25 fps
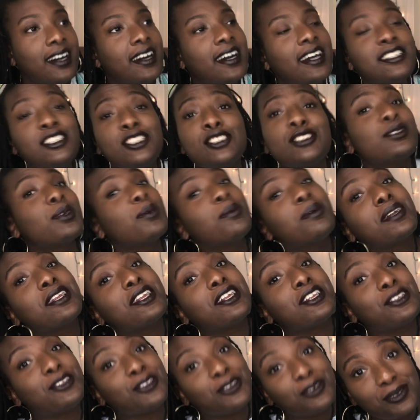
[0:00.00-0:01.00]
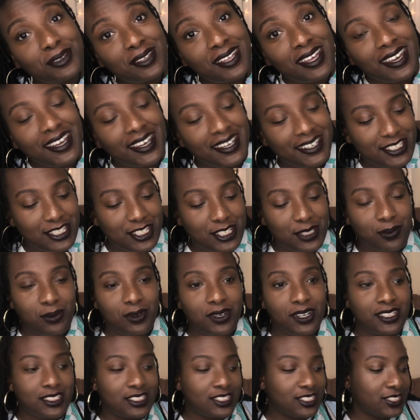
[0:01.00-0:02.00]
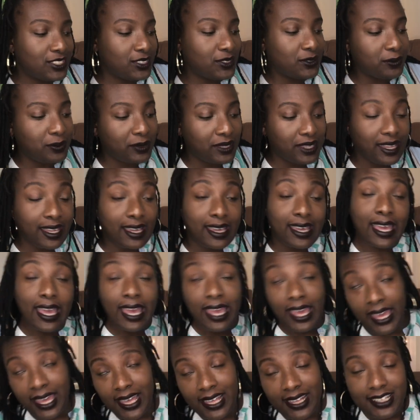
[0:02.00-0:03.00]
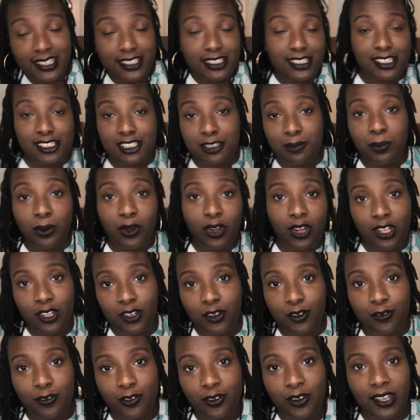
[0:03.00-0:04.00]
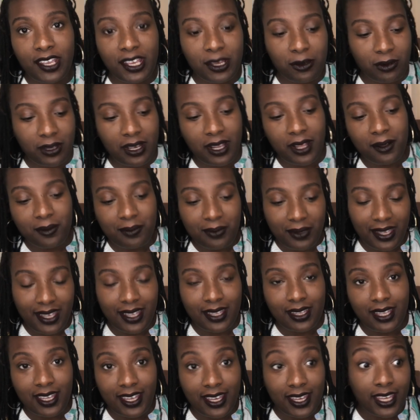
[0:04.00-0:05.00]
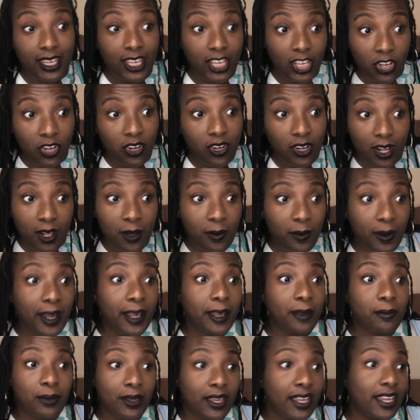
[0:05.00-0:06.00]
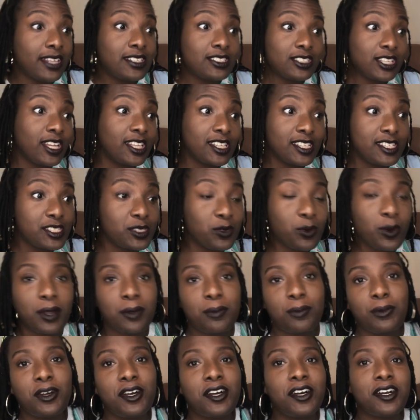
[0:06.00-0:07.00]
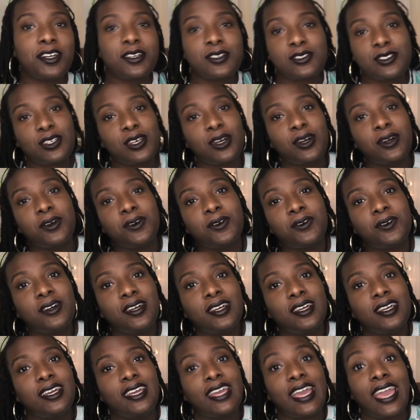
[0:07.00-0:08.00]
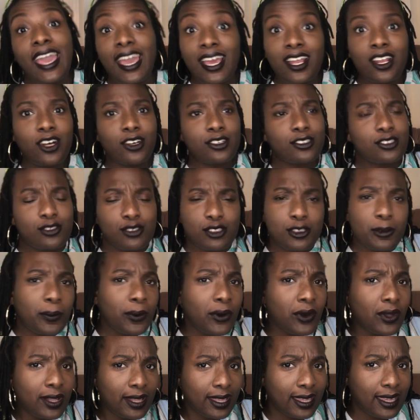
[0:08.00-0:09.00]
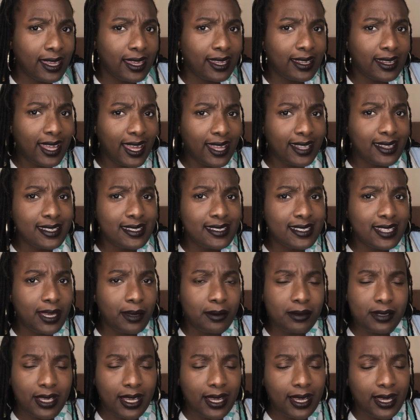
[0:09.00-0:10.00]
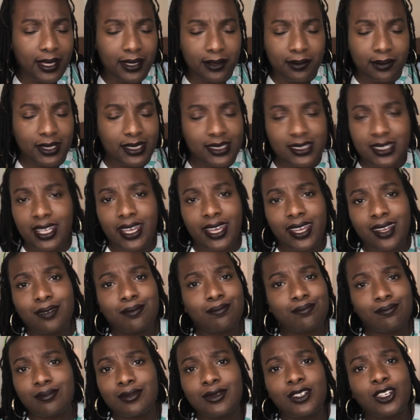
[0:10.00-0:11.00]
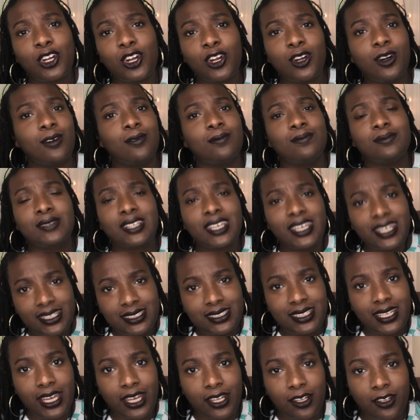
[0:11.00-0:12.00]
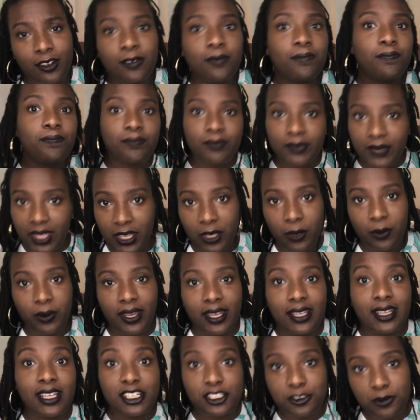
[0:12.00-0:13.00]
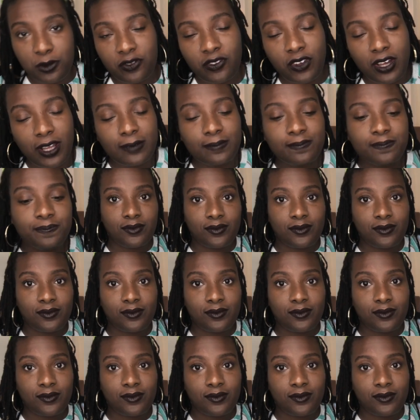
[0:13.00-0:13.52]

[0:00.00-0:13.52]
I just don't want to do that. I just want to be like, hey, this is spoiler free, without being like, here are all my opinions on this one book, so, and also spoiling it at the same time. It's like, girl, get it together. Anyway, let's move on.